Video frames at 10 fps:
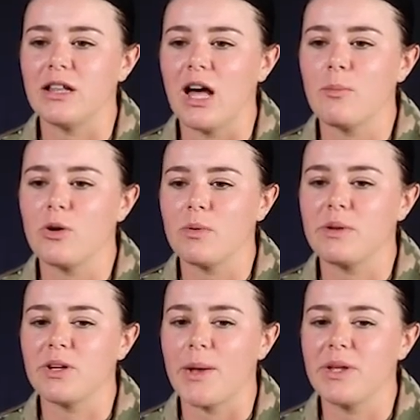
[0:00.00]
A lot more
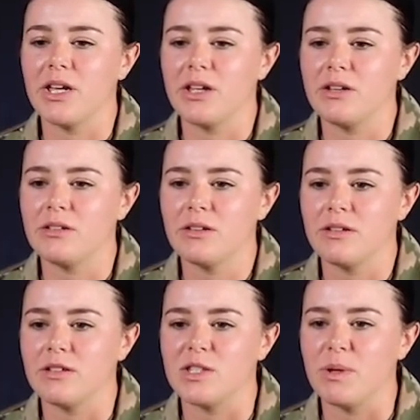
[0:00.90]
women coming in,
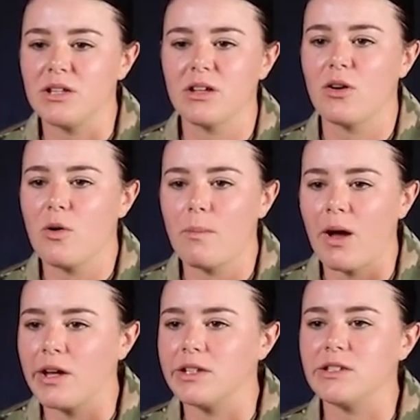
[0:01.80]
speak their own
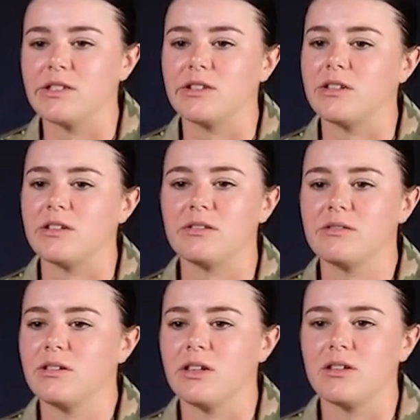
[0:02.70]
minds. They're
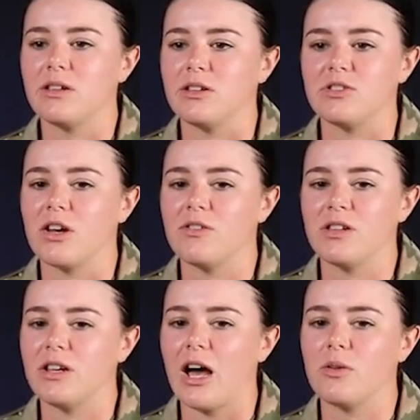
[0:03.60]
tougher
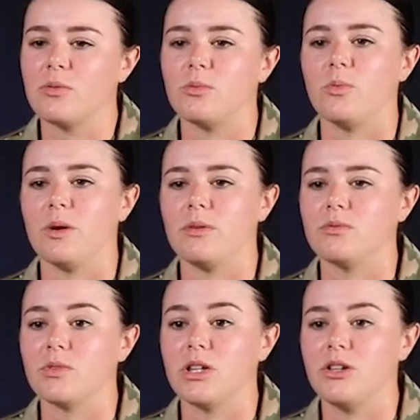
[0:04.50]
than how
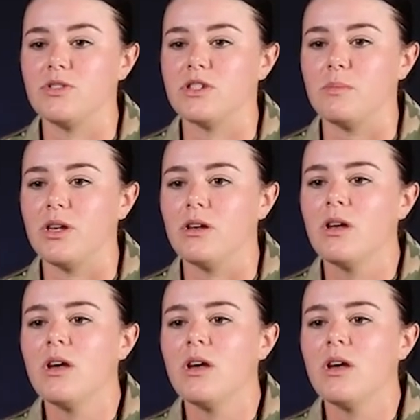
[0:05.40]
women really used to be.